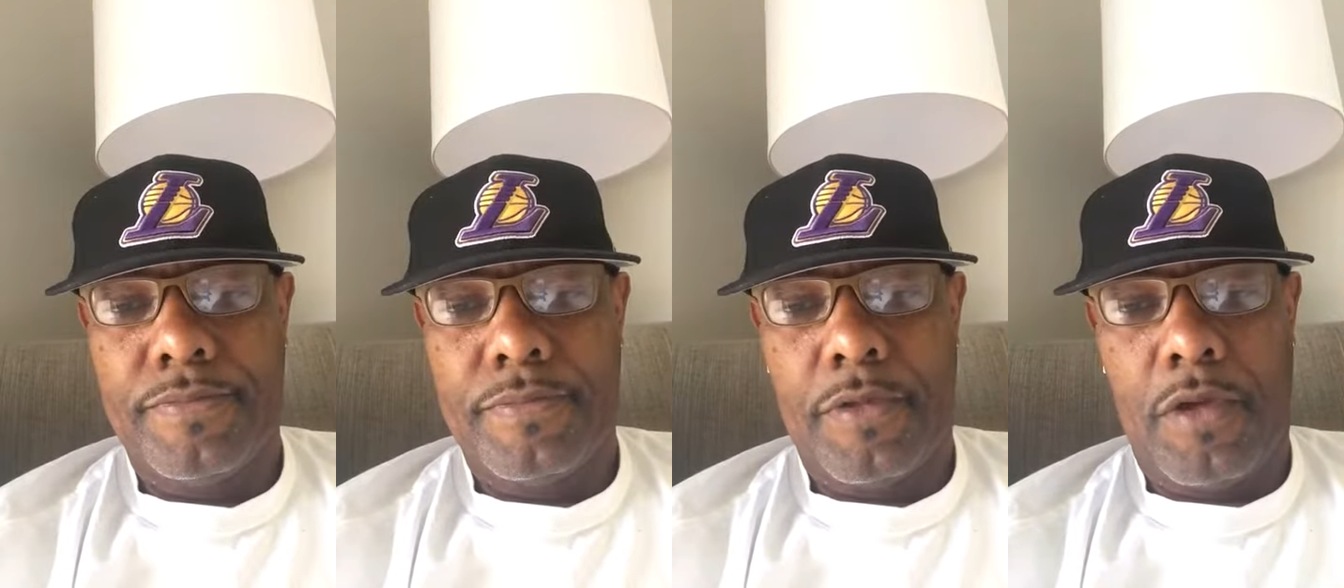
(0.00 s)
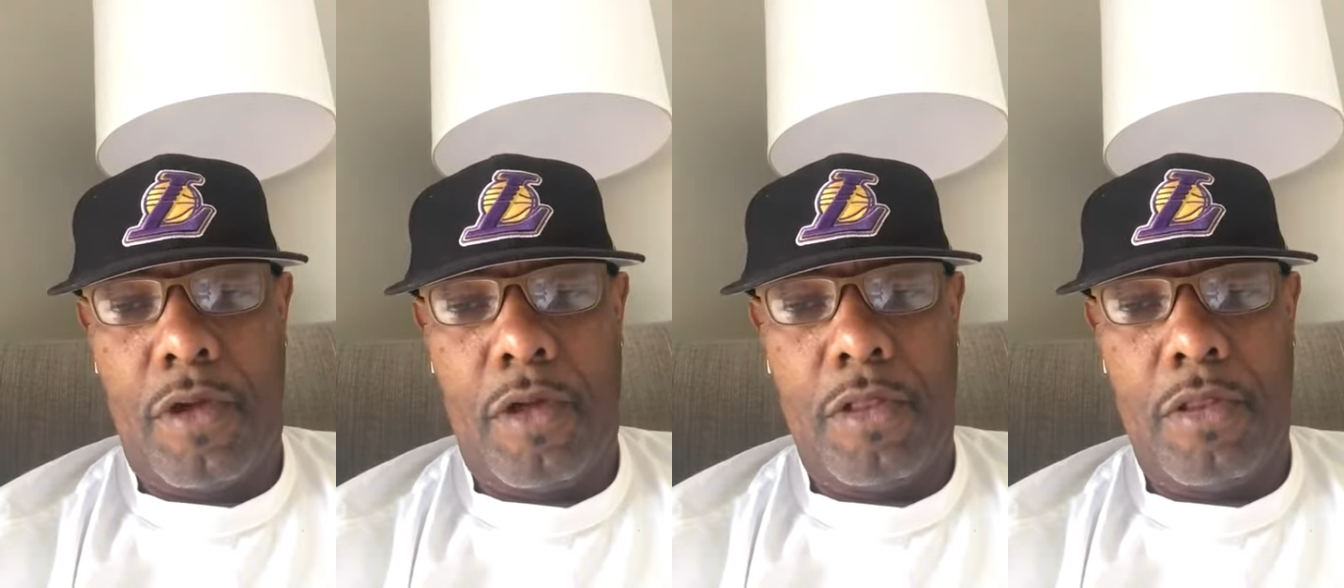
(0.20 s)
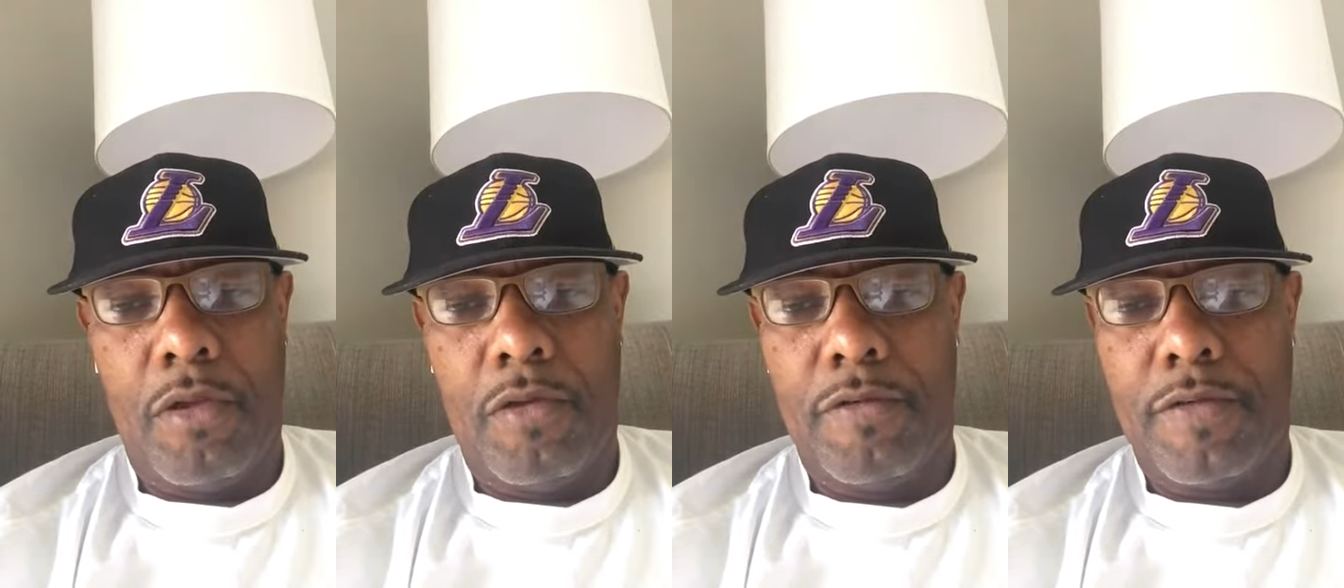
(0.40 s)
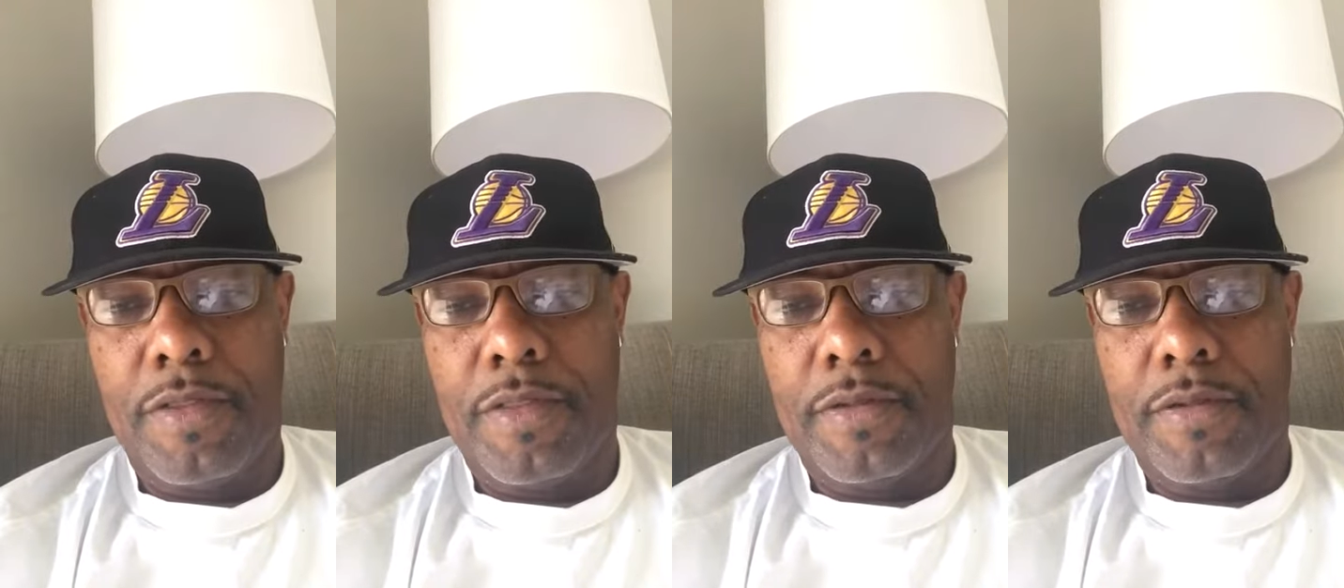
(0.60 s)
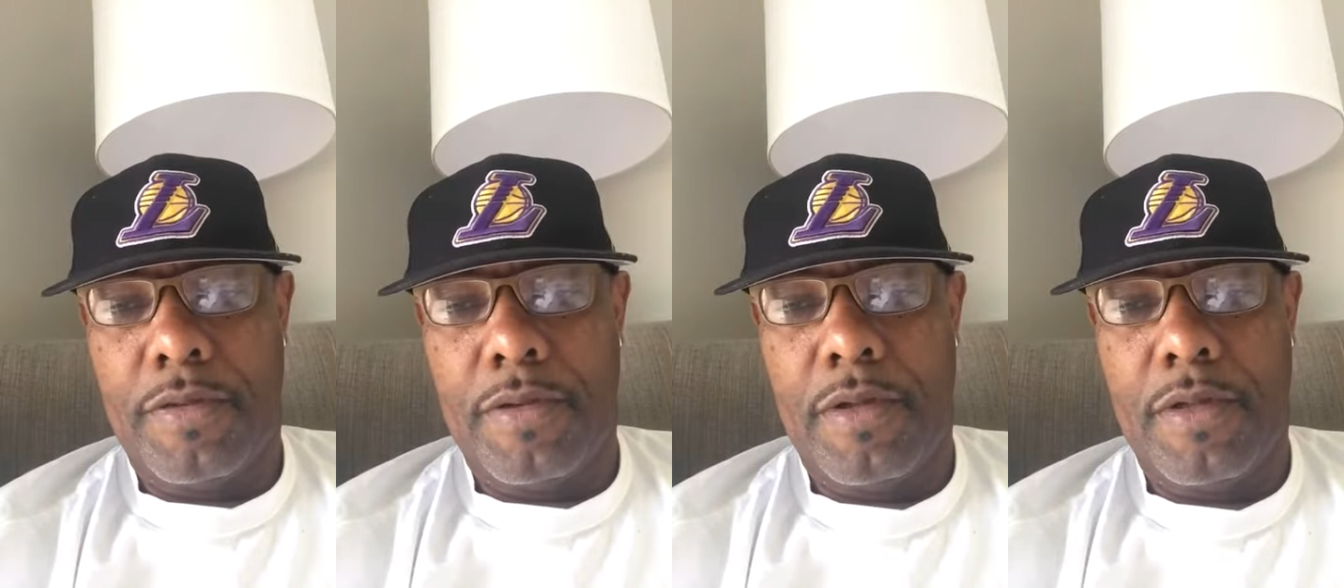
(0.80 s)
all
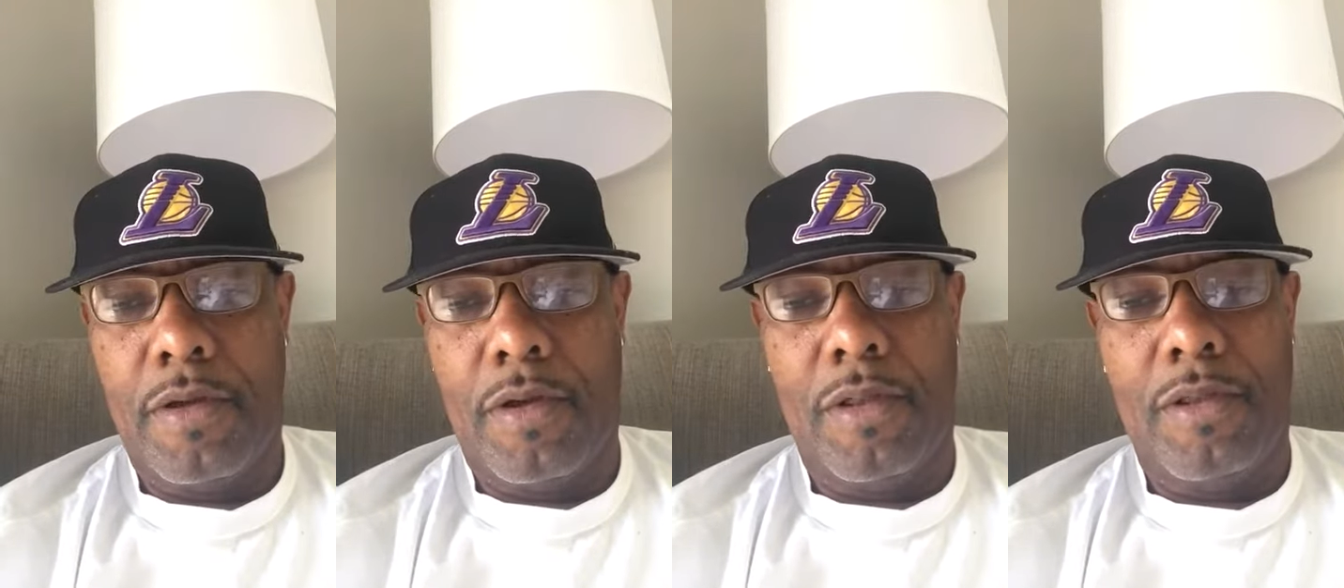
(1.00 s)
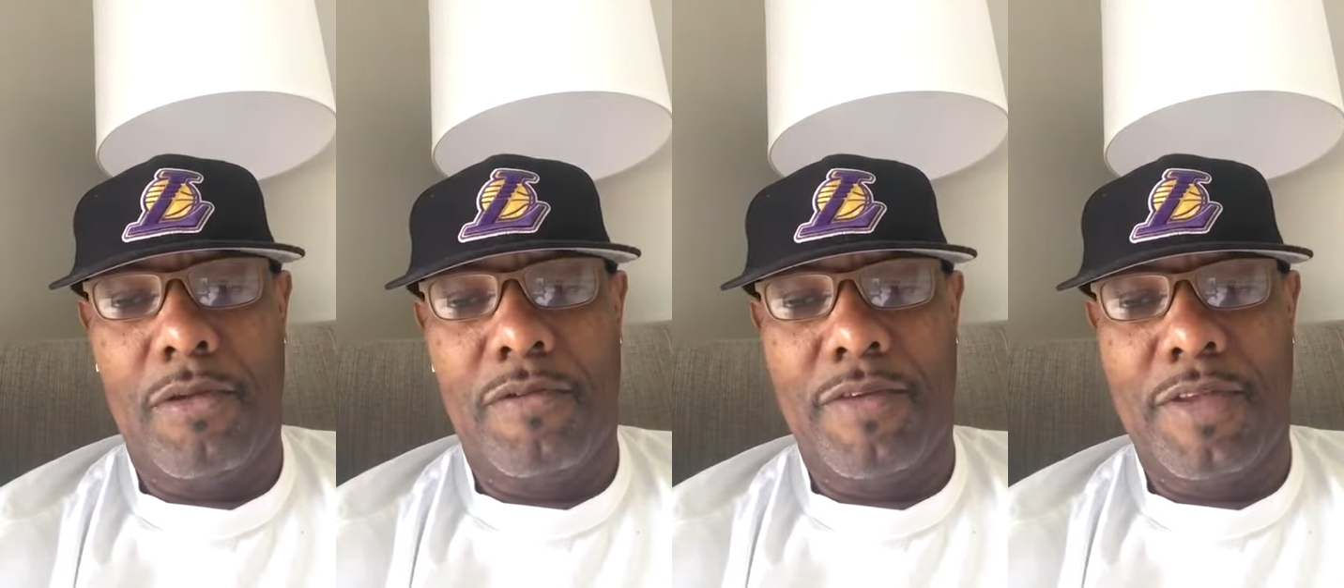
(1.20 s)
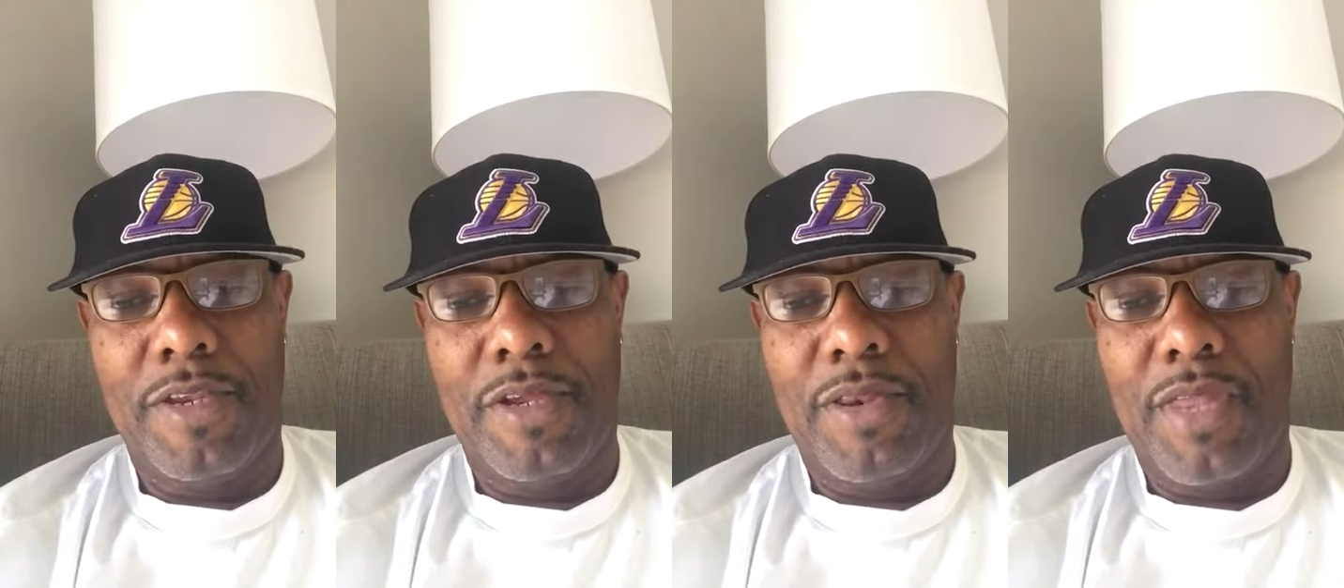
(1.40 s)
over the